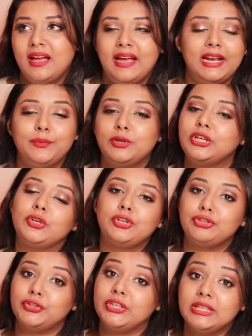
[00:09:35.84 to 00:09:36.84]
it would look
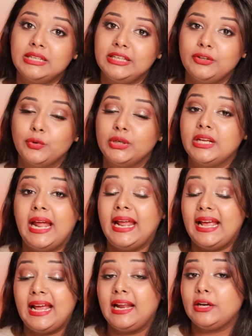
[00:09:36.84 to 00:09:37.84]
really good.
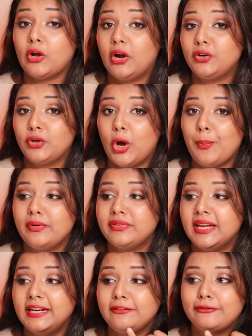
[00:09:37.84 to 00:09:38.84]
And on top of
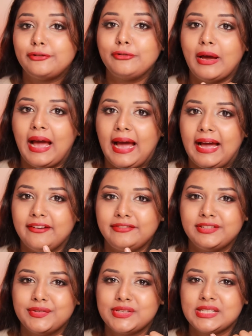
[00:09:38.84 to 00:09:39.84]
that, if you
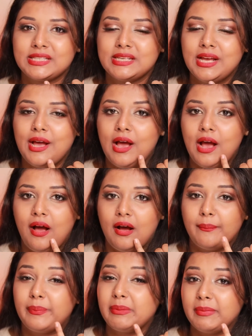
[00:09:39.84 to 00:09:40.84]
have this
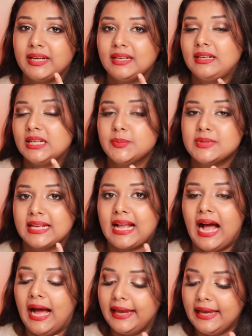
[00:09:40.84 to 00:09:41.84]
pigmented lips
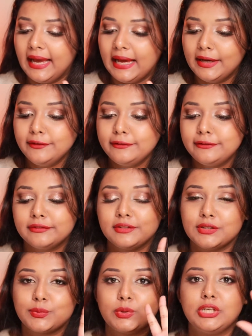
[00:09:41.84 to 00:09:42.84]
like I have,
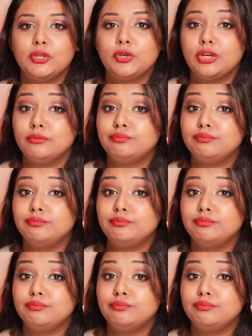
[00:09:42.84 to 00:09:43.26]
this will look